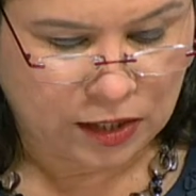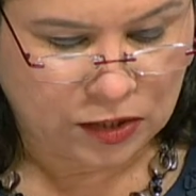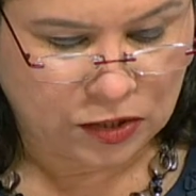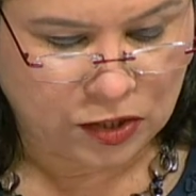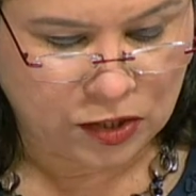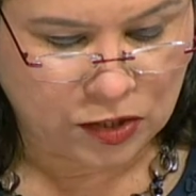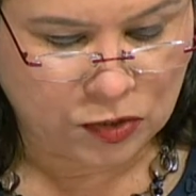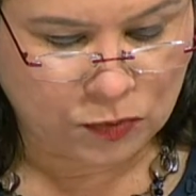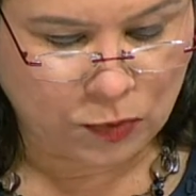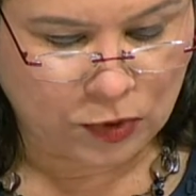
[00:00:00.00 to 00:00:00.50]

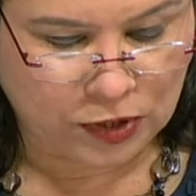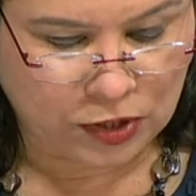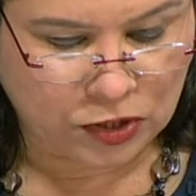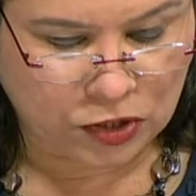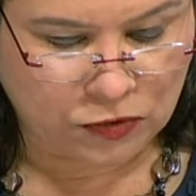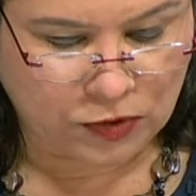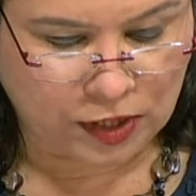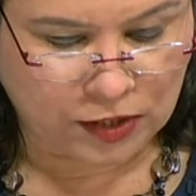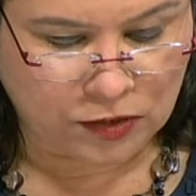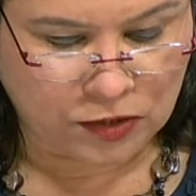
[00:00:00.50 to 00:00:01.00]
She's
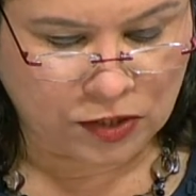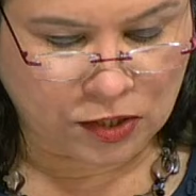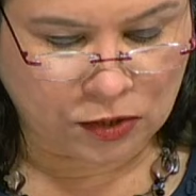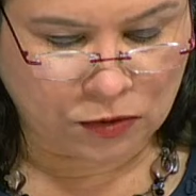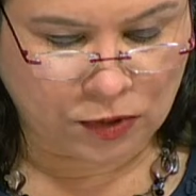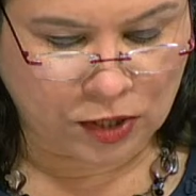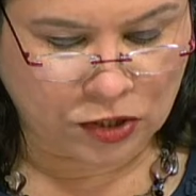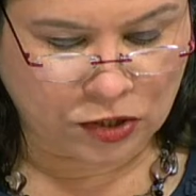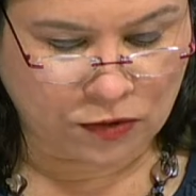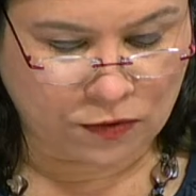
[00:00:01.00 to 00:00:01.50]
monitoring the
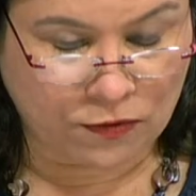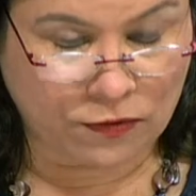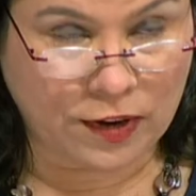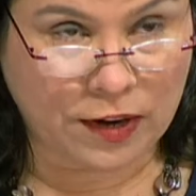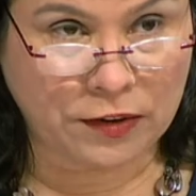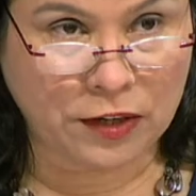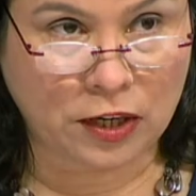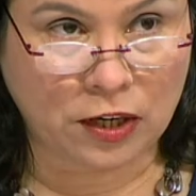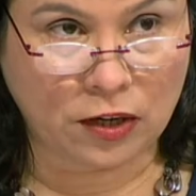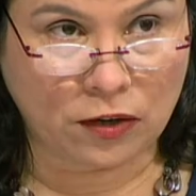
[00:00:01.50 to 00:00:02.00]
situation
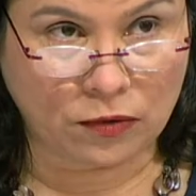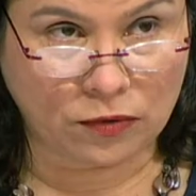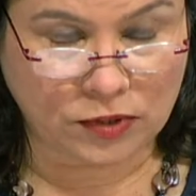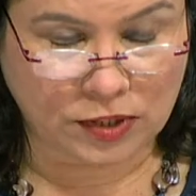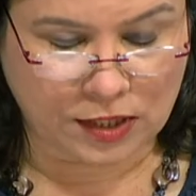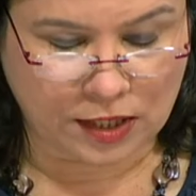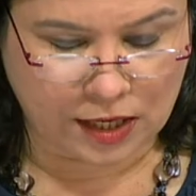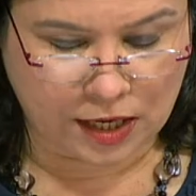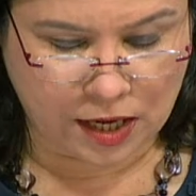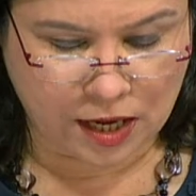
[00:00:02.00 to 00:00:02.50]
very
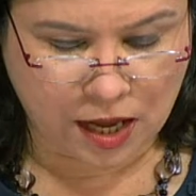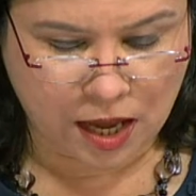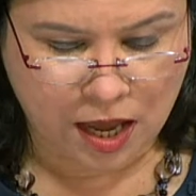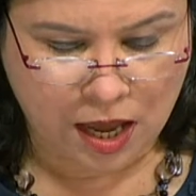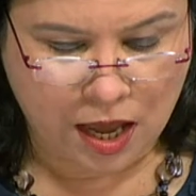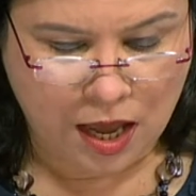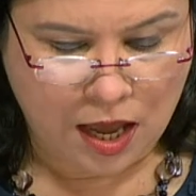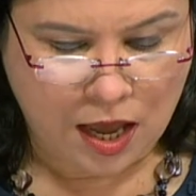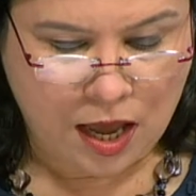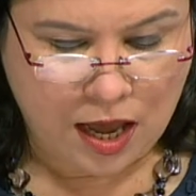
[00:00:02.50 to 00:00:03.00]
closely
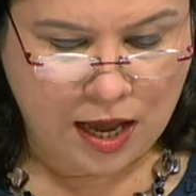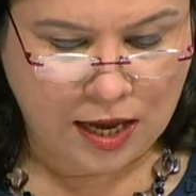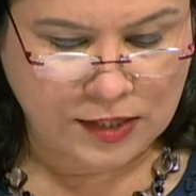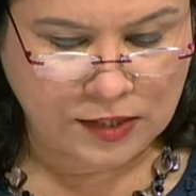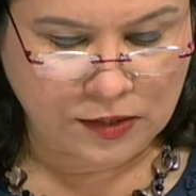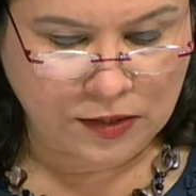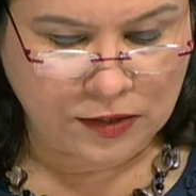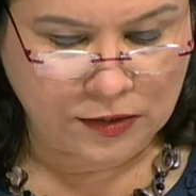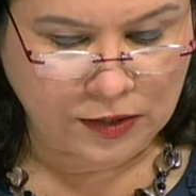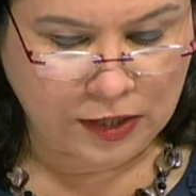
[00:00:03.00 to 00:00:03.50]

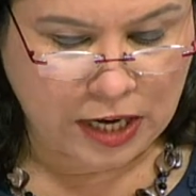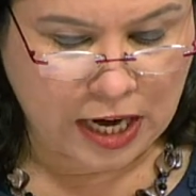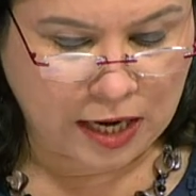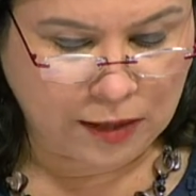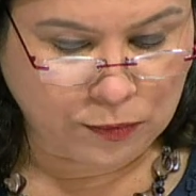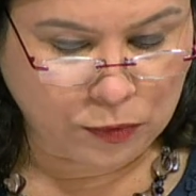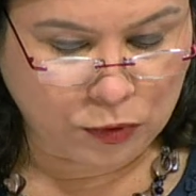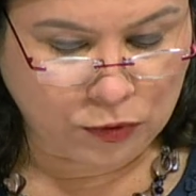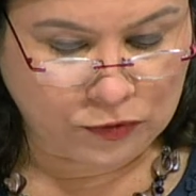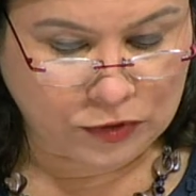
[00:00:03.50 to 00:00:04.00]
as the
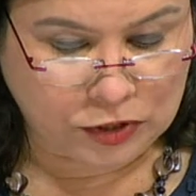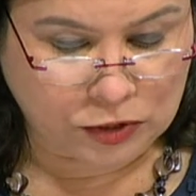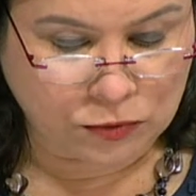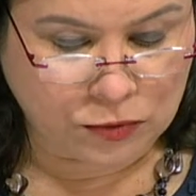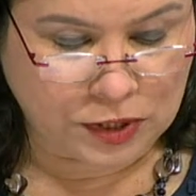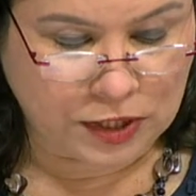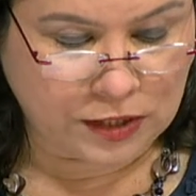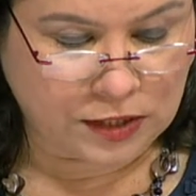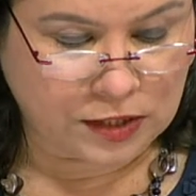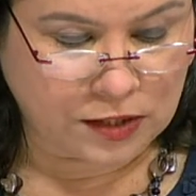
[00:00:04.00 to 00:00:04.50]
hurricane moves
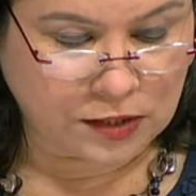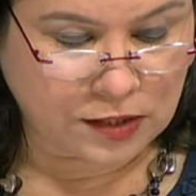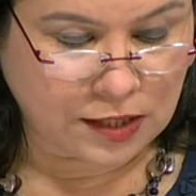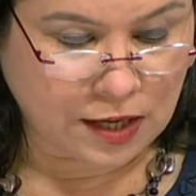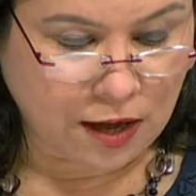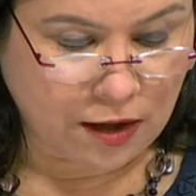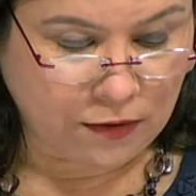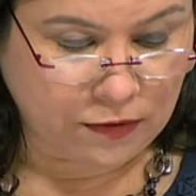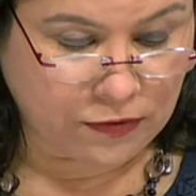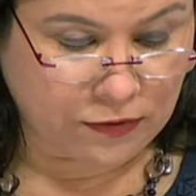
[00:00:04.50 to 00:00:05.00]
towards the
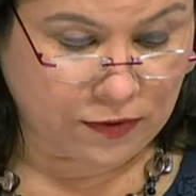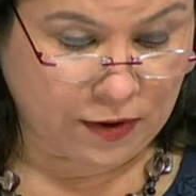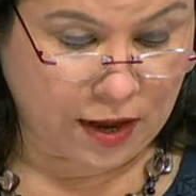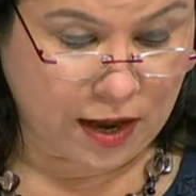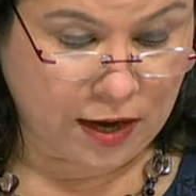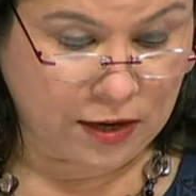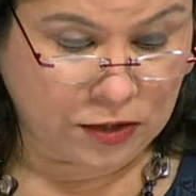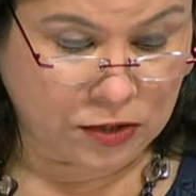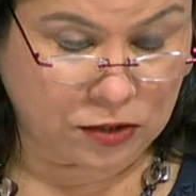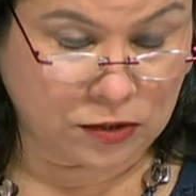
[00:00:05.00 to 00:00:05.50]
south
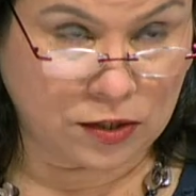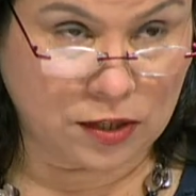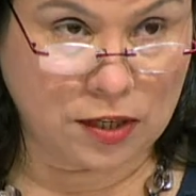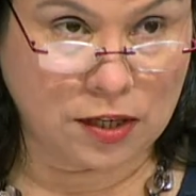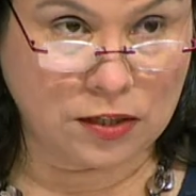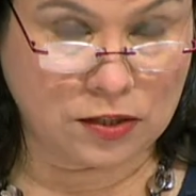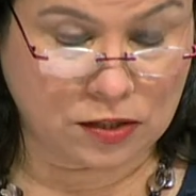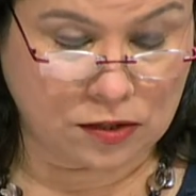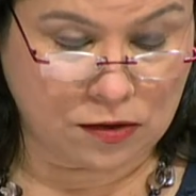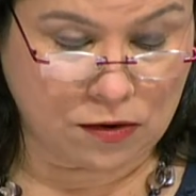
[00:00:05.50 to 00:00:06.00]
and to
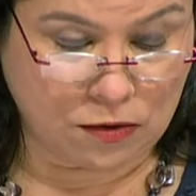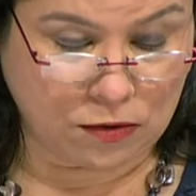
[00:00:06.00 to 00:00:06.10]
the east